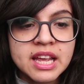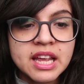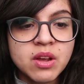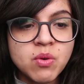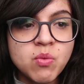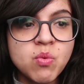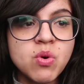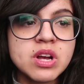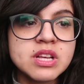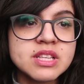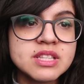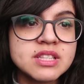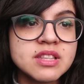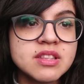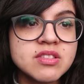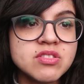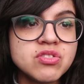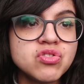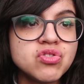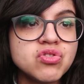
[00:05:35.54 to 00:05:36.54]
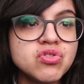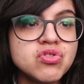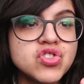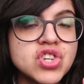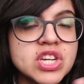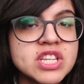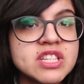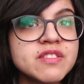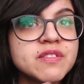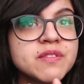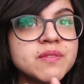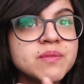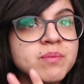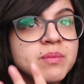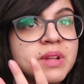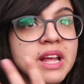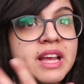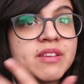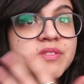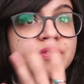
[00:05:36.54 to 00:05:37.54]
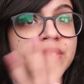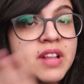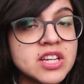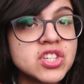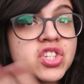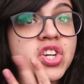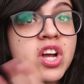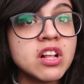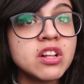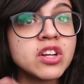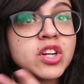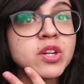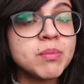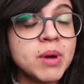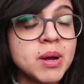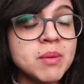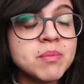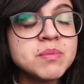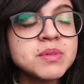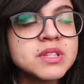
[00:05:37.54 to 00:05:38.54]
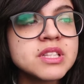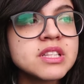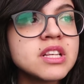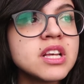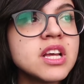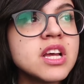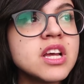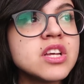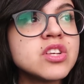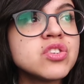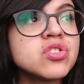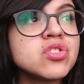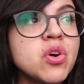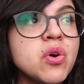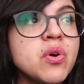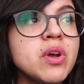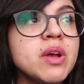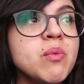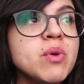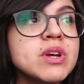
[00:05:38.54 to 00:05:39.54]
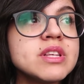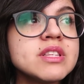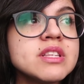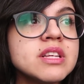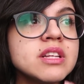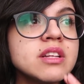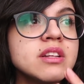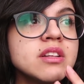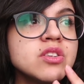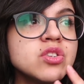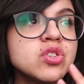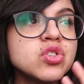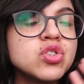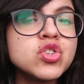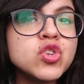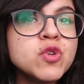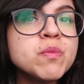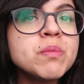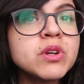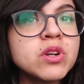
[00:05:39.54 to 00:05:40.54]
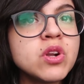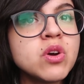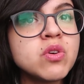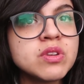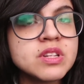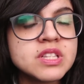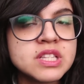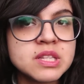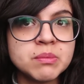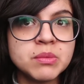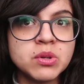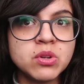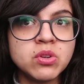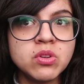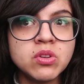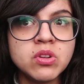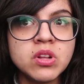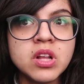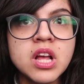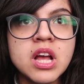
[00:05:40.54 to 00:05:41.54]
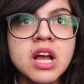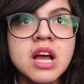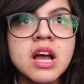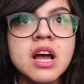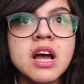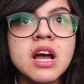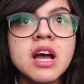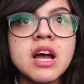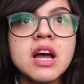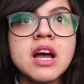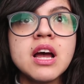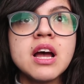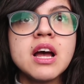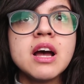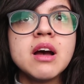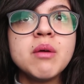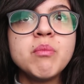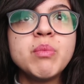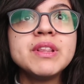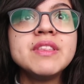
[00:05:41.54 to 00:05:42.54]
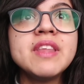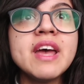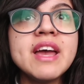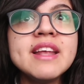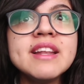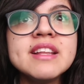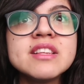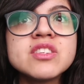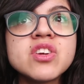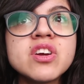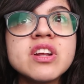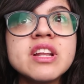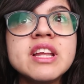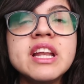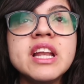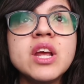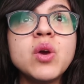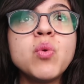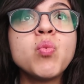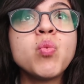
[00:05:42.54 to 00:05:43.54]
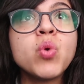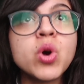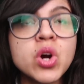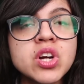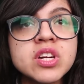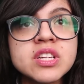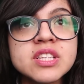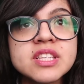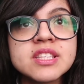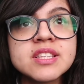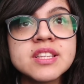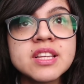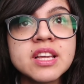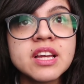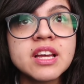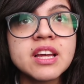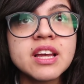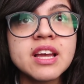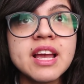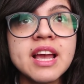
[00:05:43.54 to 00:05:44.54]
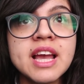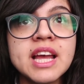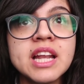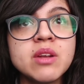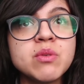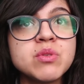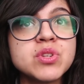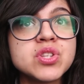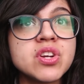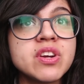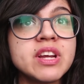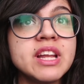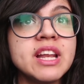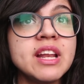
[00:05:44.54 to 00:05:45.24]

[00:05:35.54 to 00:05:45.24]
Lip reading: it was just like flesh colored bumps. So it wasn't super noticeable, but then it started getting worse and it would start